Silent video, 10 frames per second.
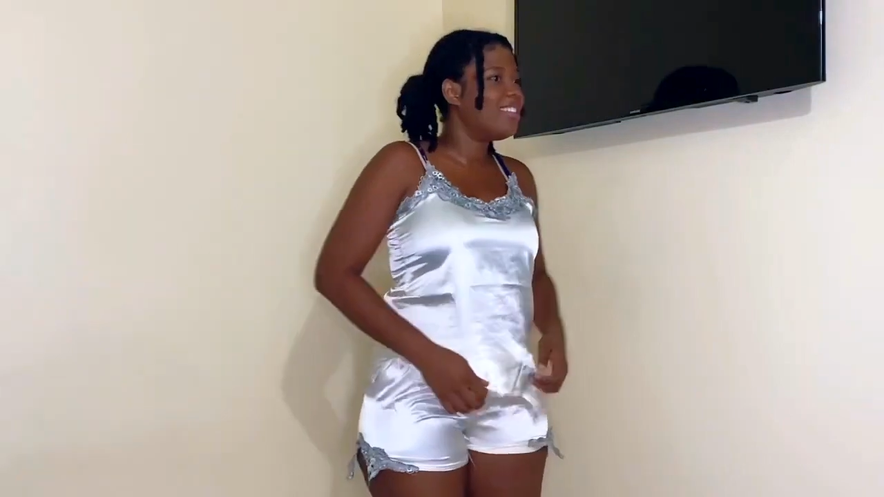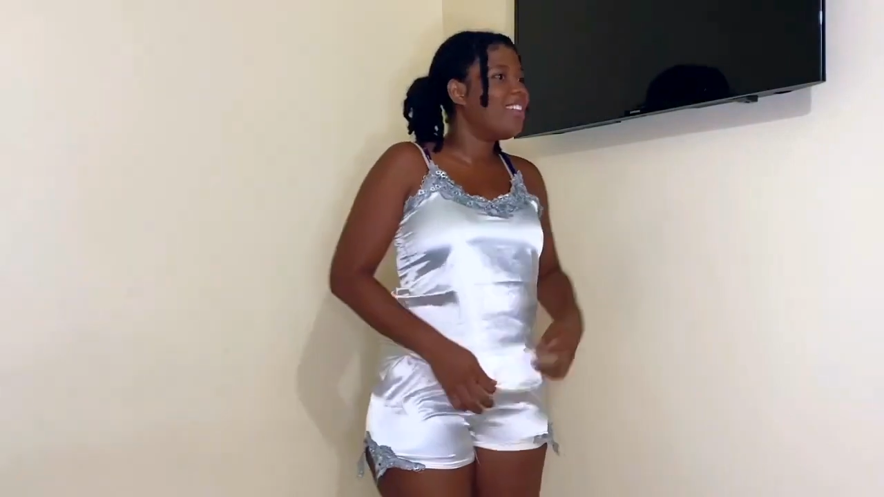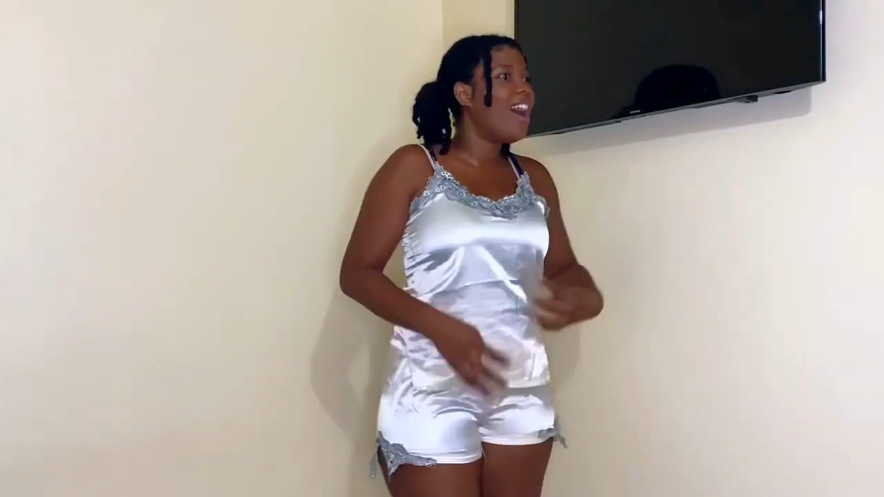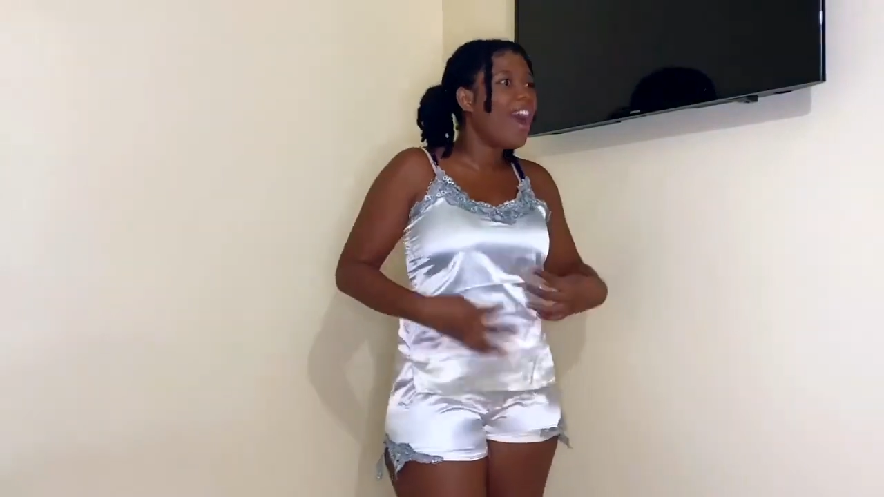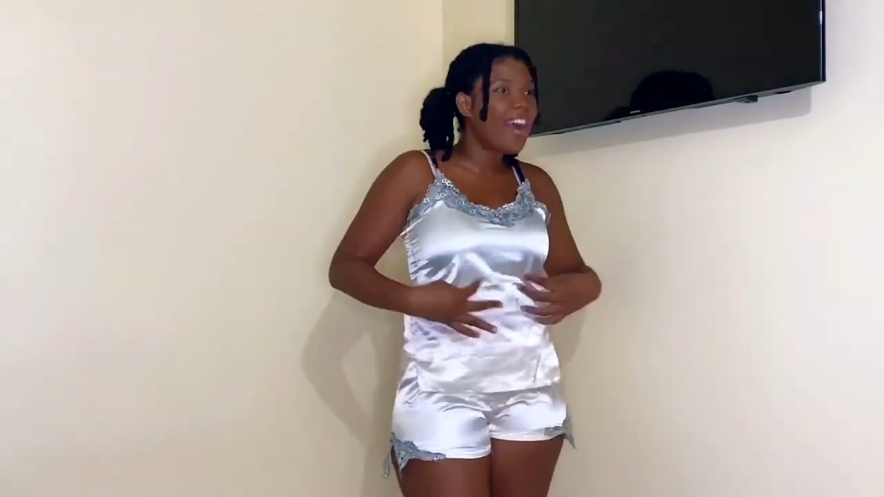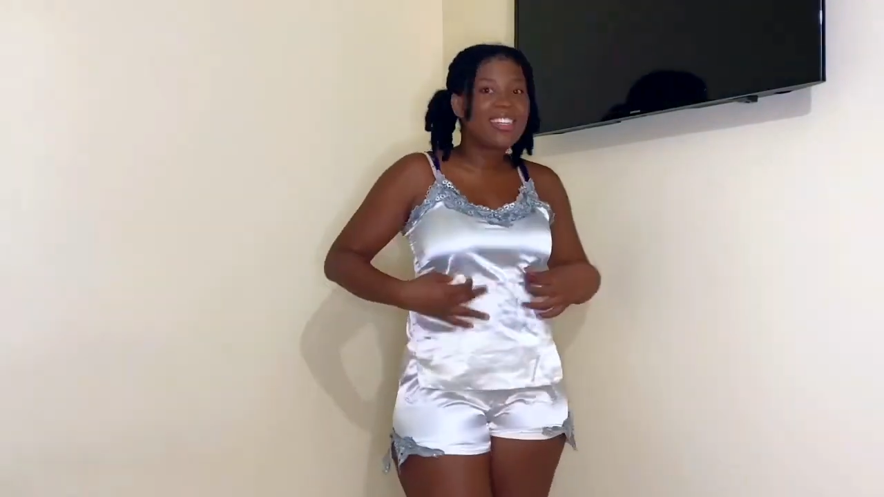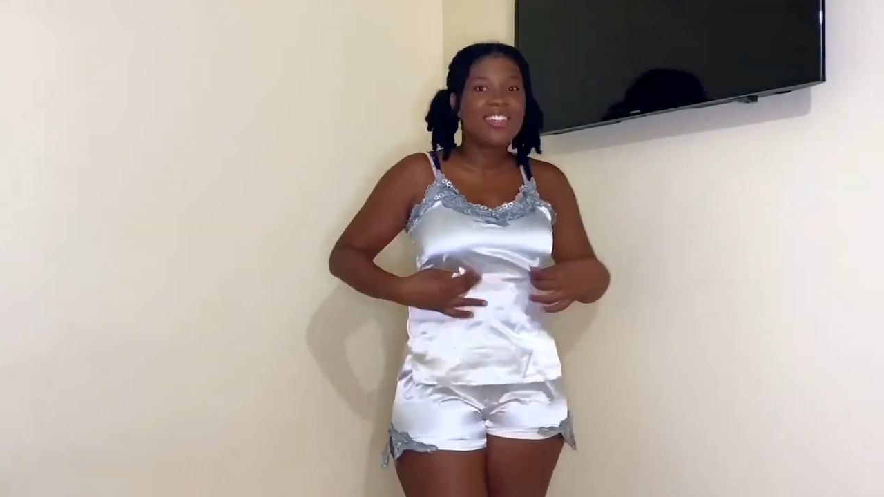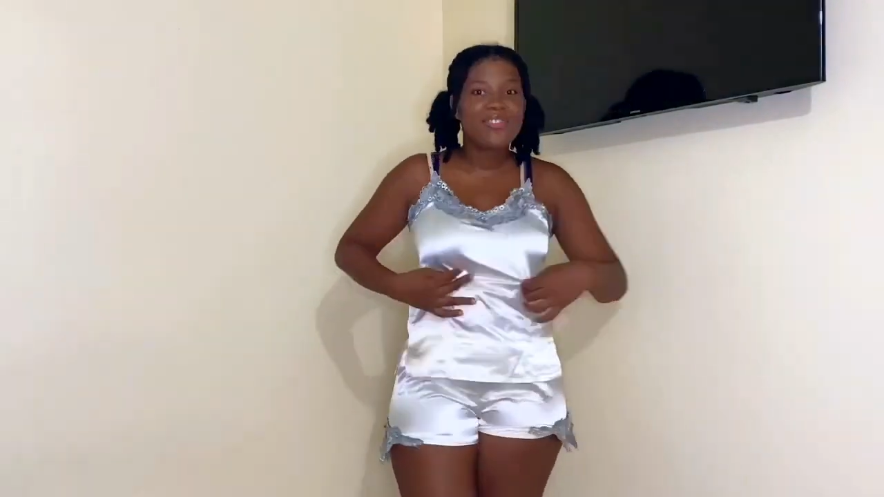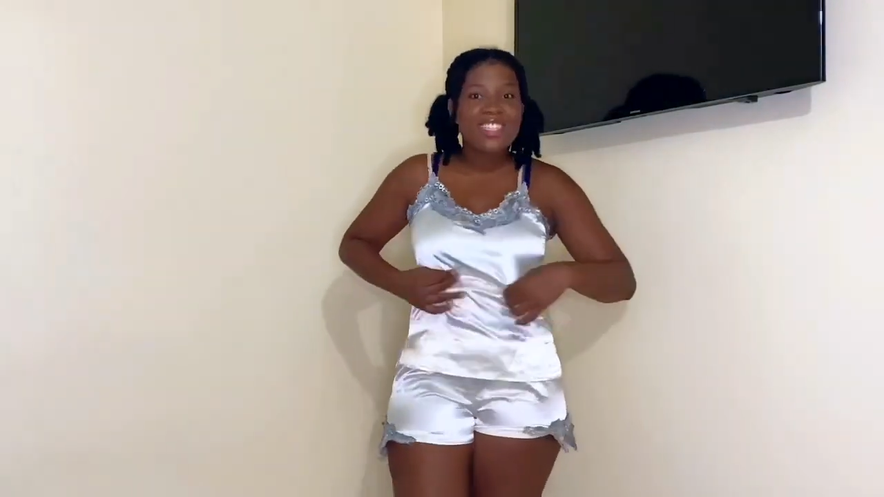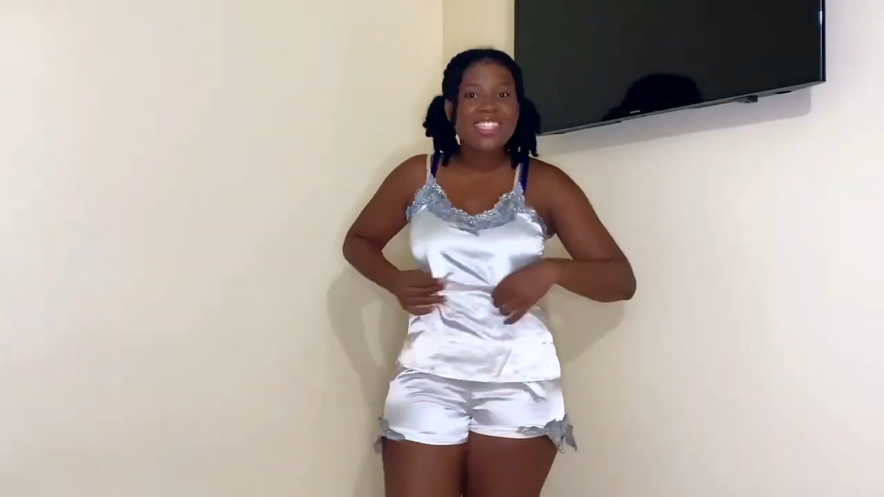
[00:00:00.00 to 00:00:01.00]
hardly
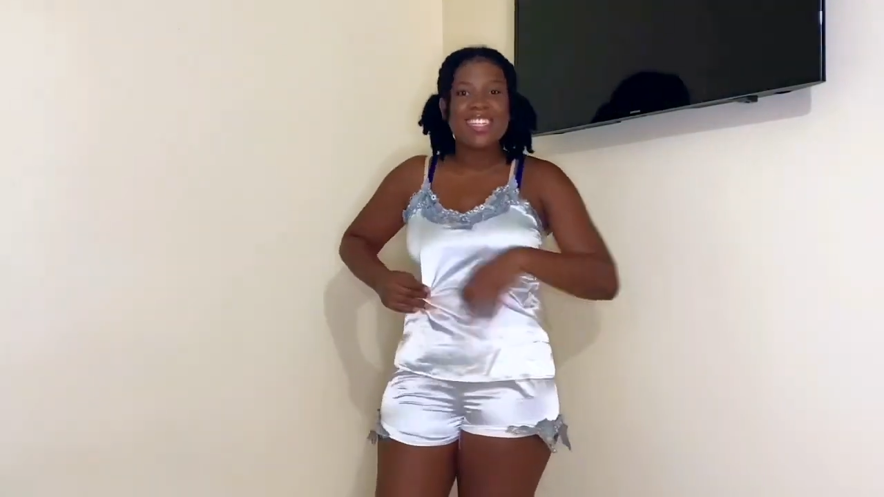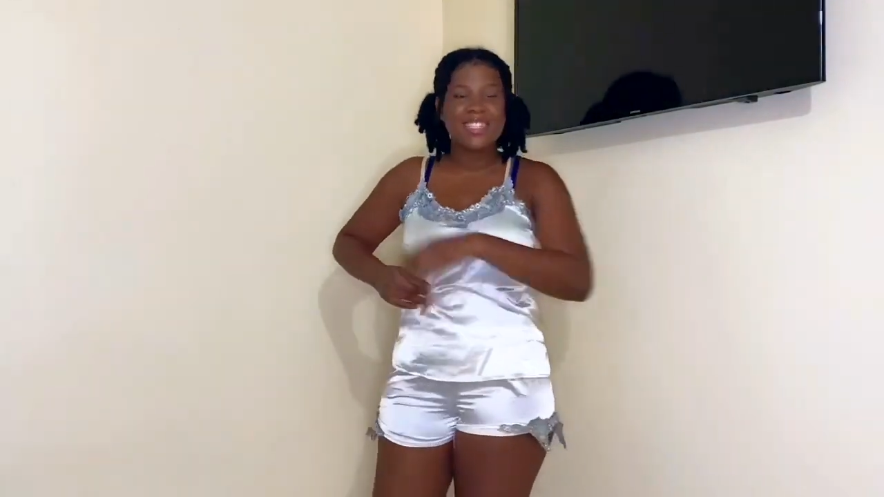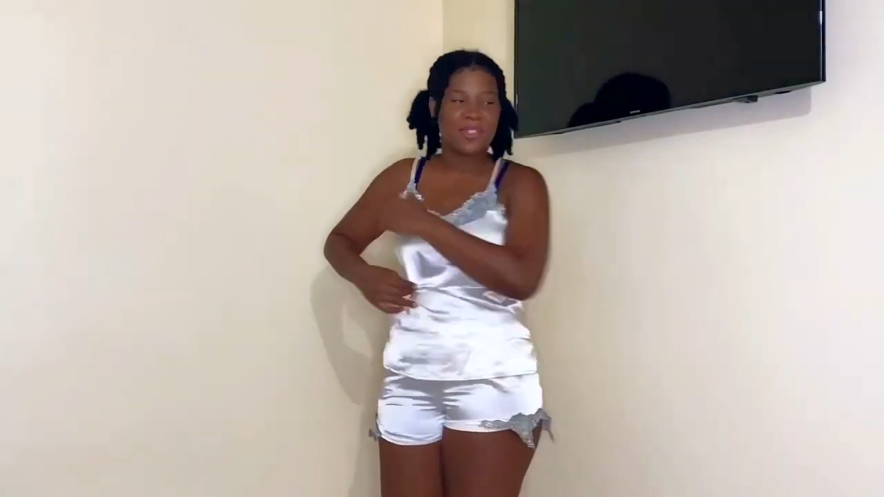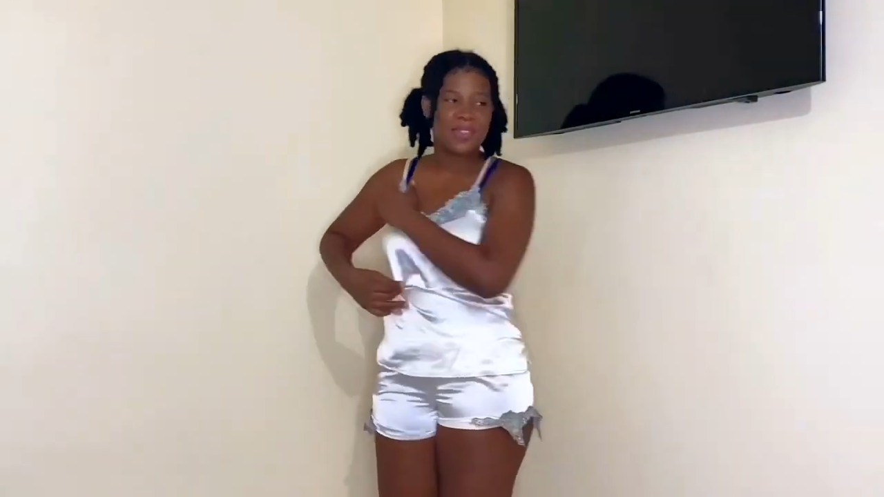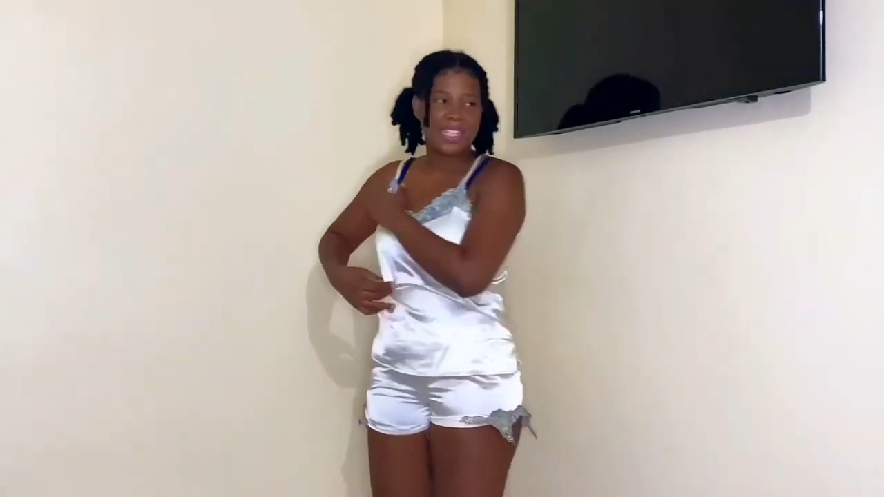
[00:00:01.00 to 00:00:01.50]
fit into